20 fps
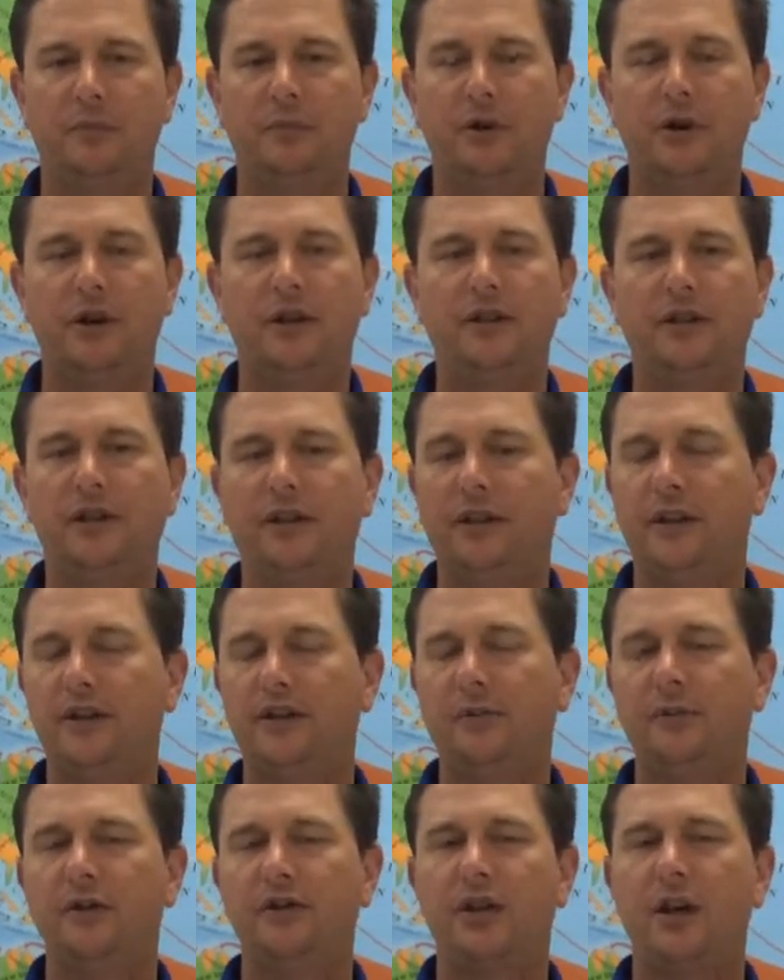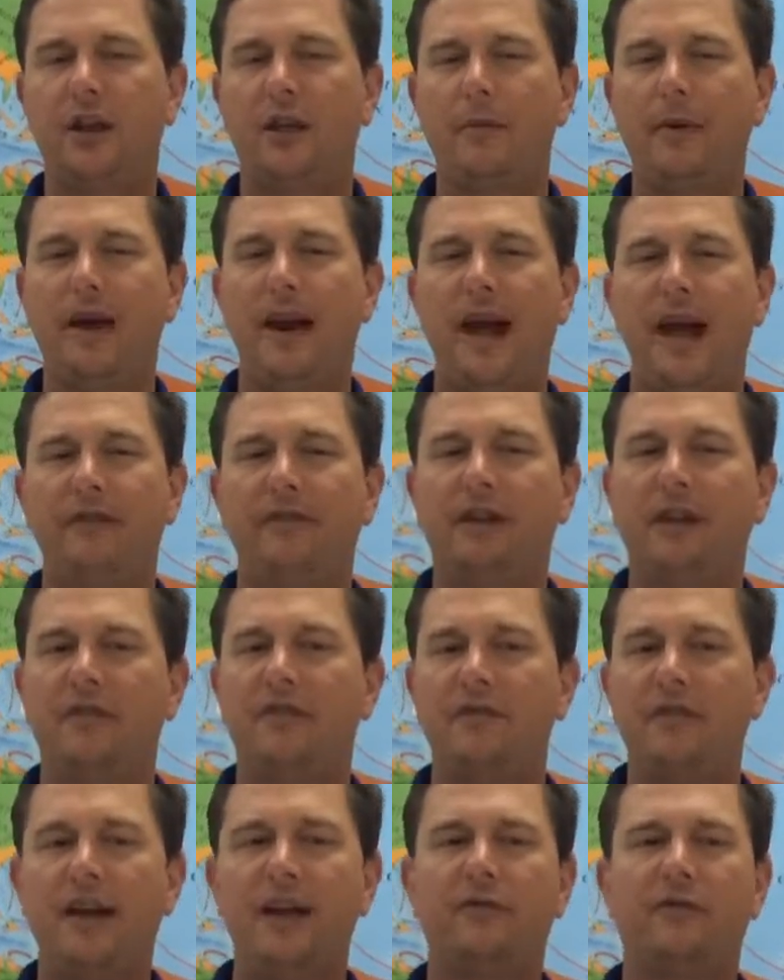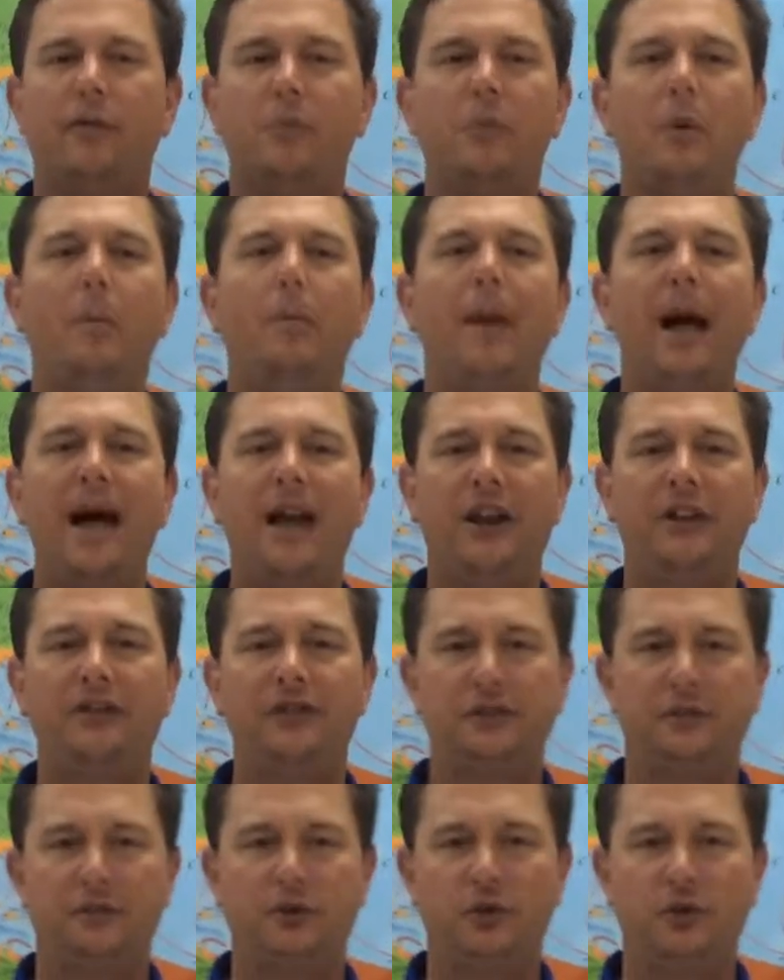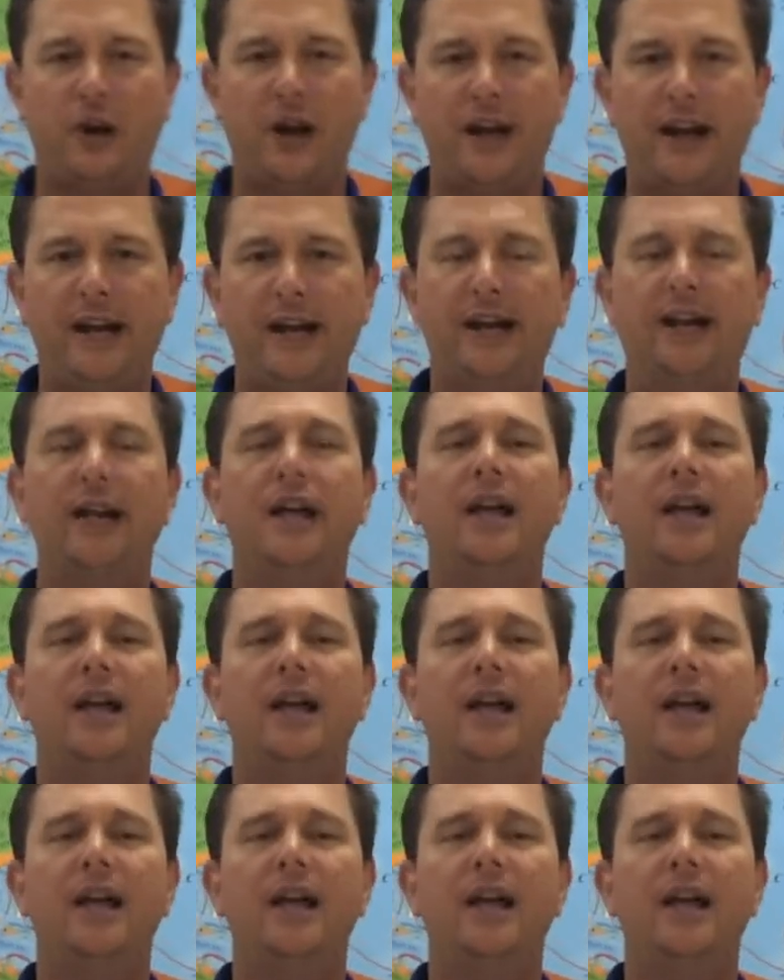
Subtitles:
Mercantilism is all about having a favorable balance of trade.